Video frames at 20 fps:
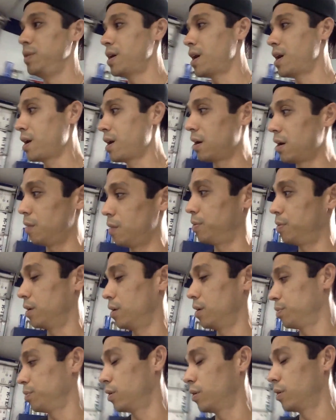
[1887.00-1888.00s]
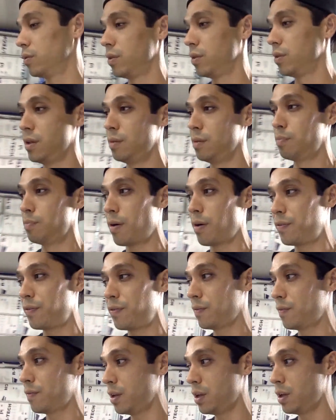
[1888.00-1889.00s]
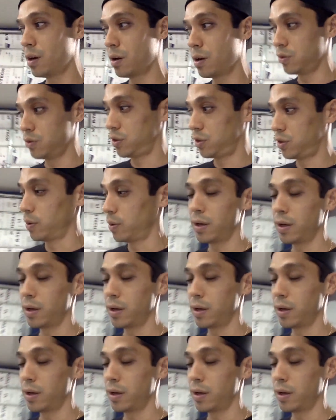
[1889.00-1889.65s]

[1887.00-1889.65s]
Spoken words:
Miata up and upload the buffing videos to it,